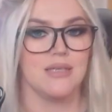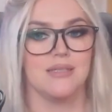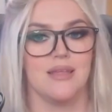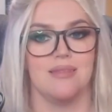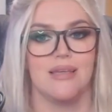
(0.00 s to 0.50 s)

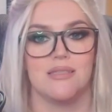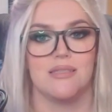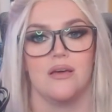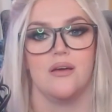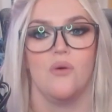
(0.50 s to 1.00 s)
this
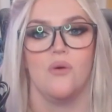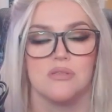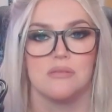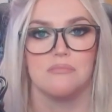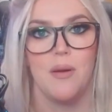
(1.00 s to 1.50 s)

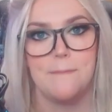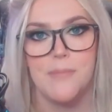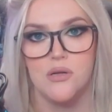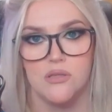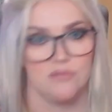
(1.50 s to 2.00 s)
awesome
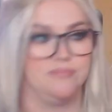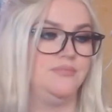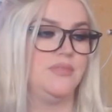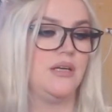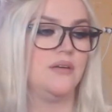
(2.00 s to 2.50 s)
bottle
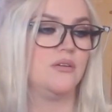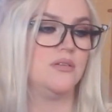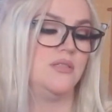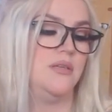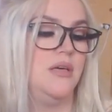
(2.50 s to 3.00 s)
that I got.
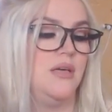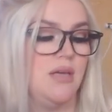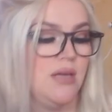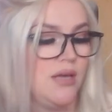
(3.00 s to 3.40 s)
It